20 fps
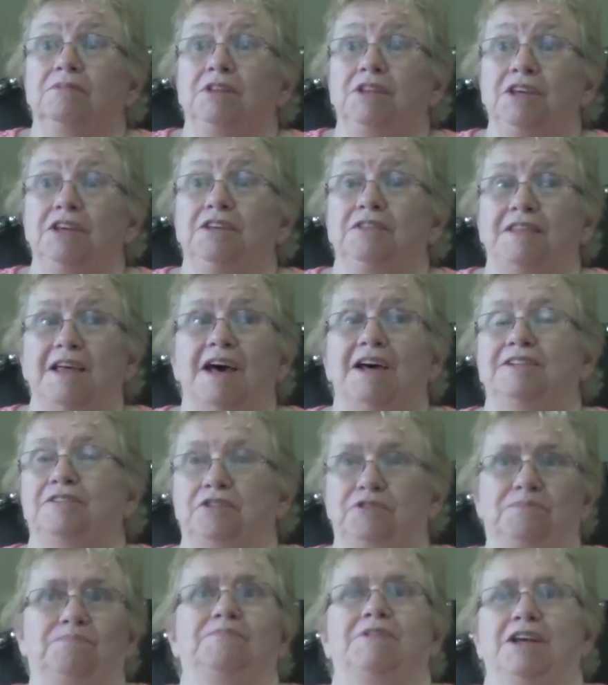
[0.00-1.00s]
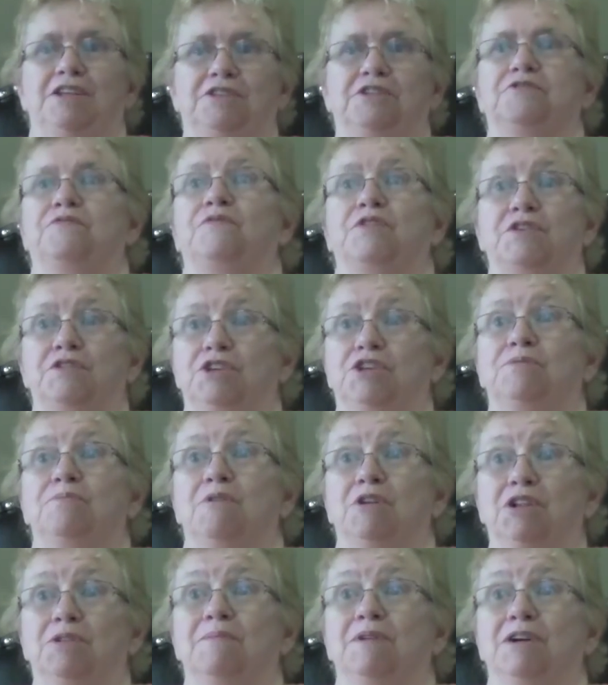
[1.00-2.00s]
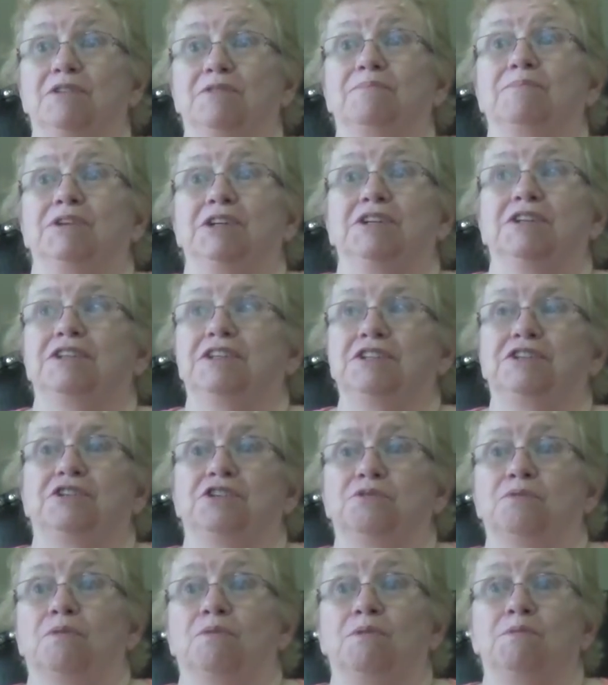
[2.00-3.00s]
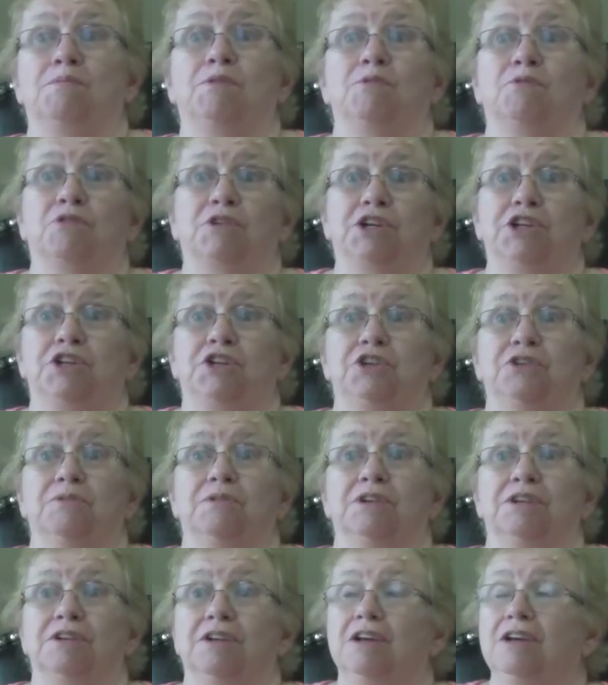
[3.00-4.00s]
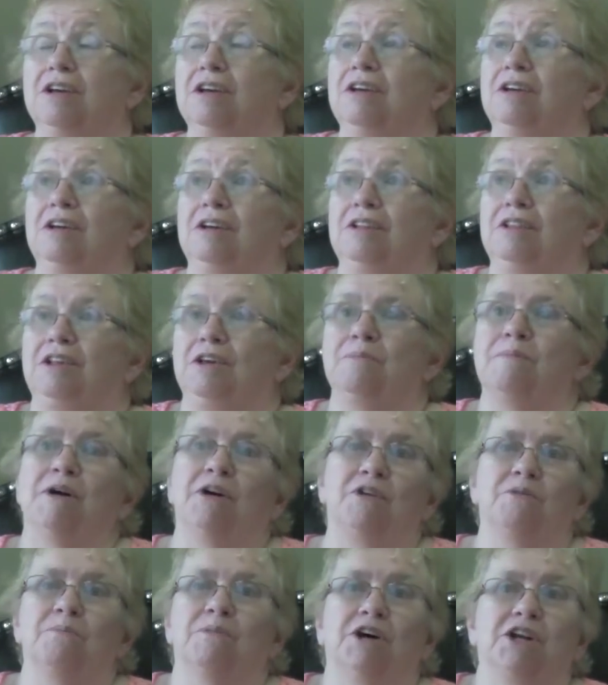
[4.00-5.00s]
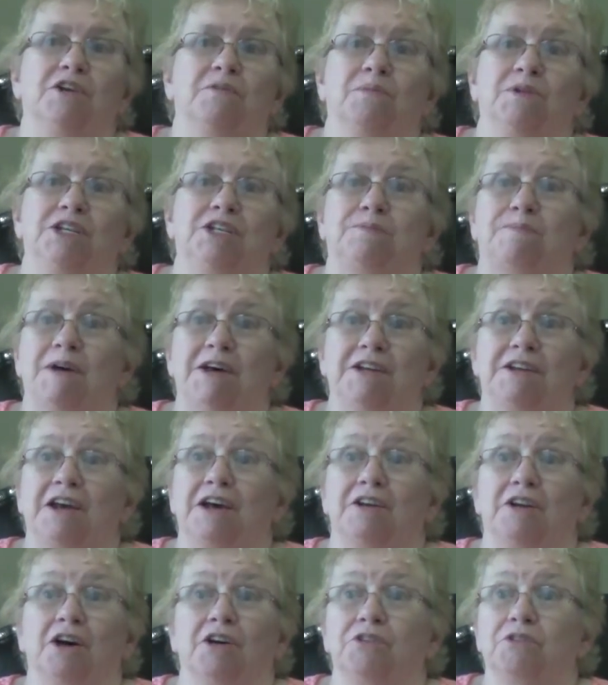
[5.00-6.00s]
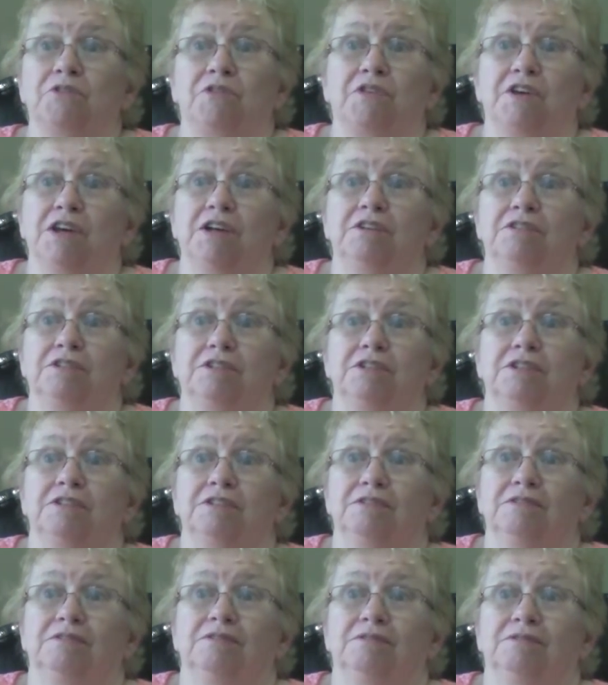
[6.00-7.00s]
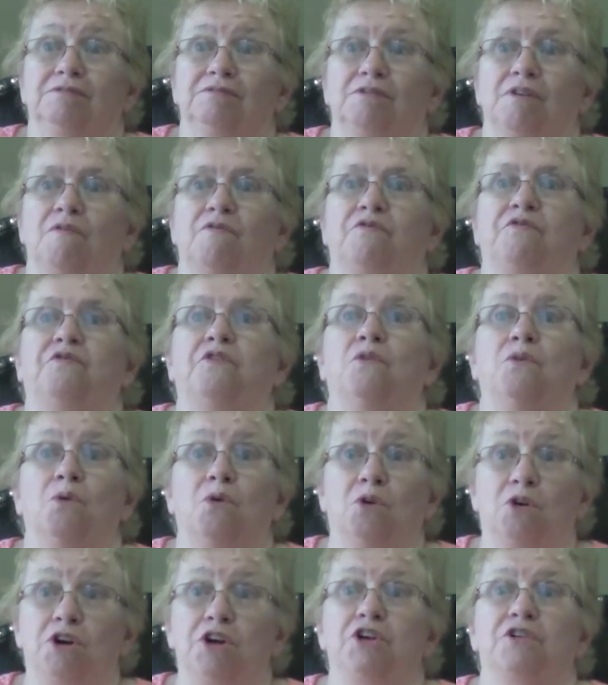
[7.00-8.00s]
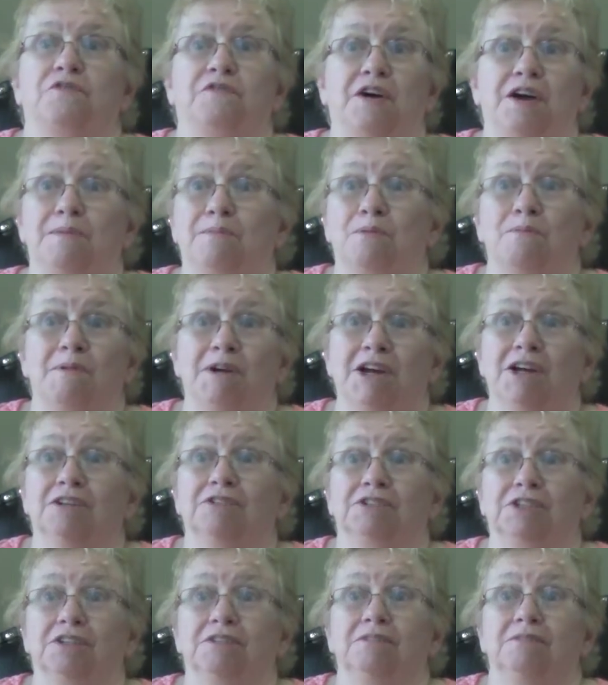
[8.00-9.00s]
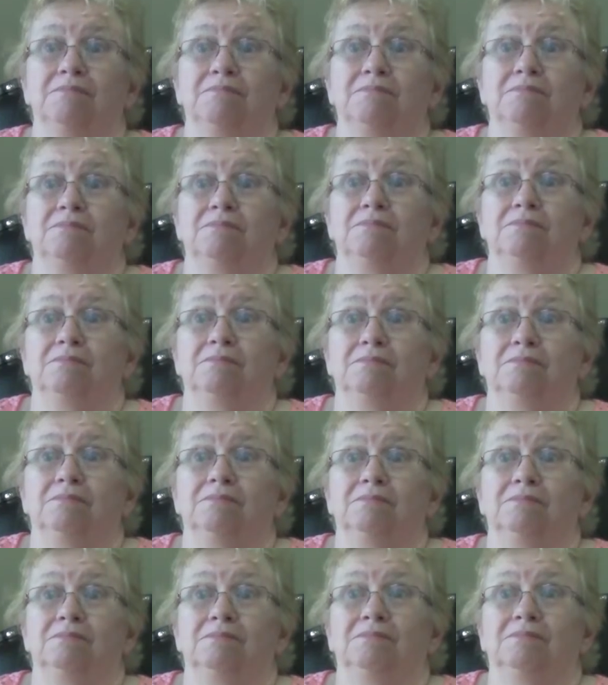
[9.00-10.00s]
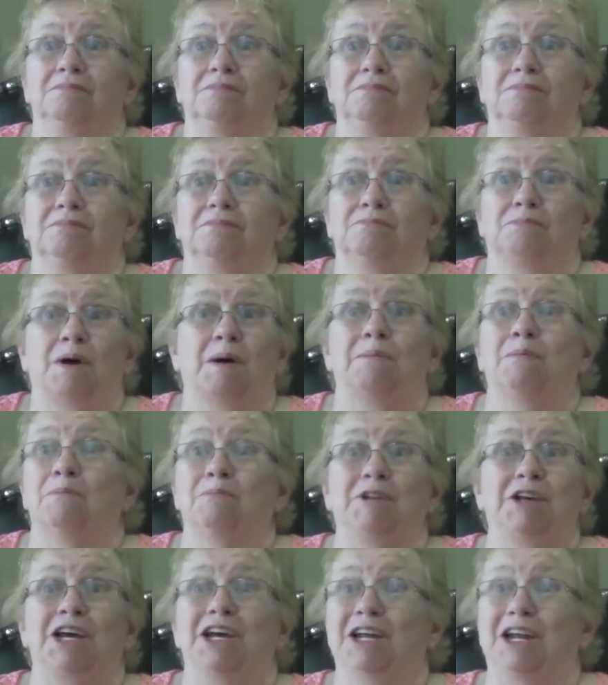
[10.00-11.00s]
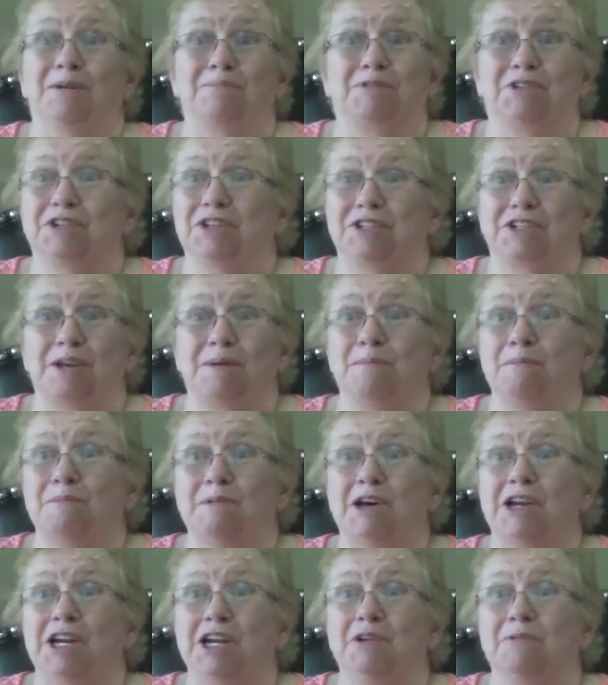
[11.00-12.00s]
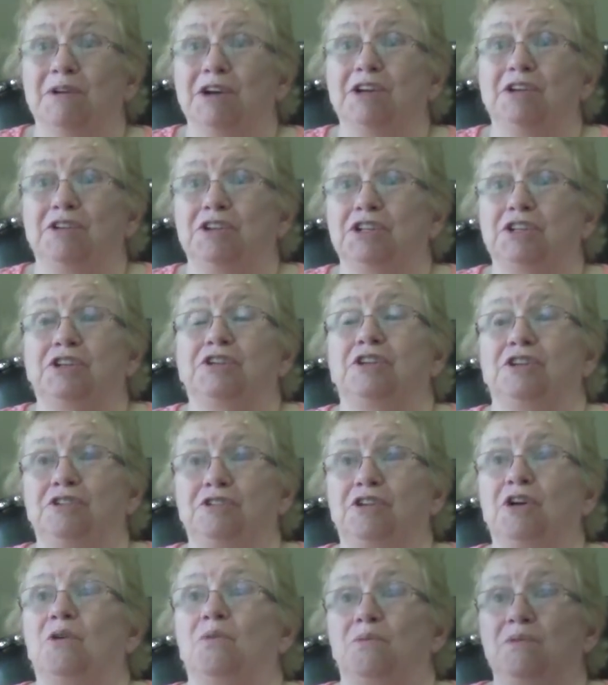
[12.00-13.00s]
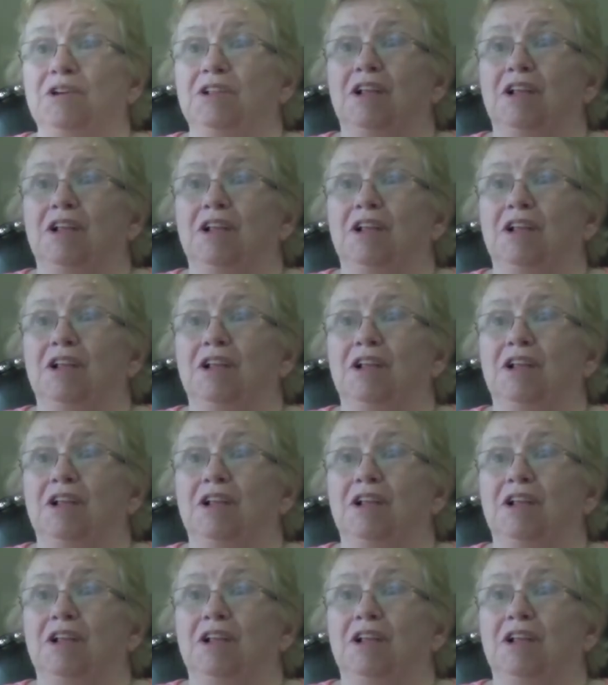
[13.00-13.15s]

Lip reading: that's a very small amount, because this is what we've been working to, and the amount of money we spend on other things for your fibromyalgia probably add up to the same amount anyway, you just don't